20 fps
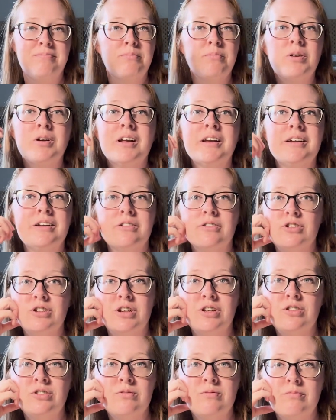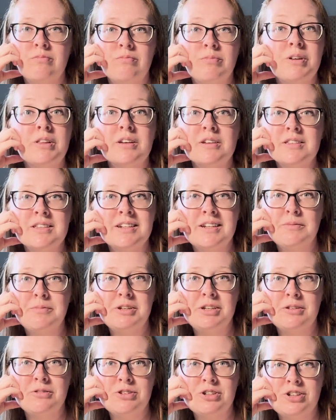We're not here to judge. We listen and
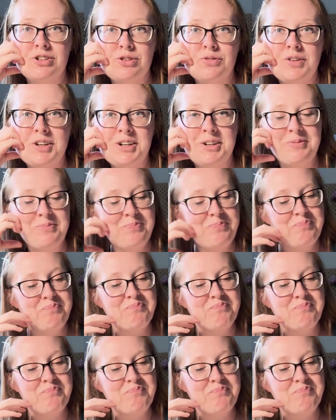we don't judge over here.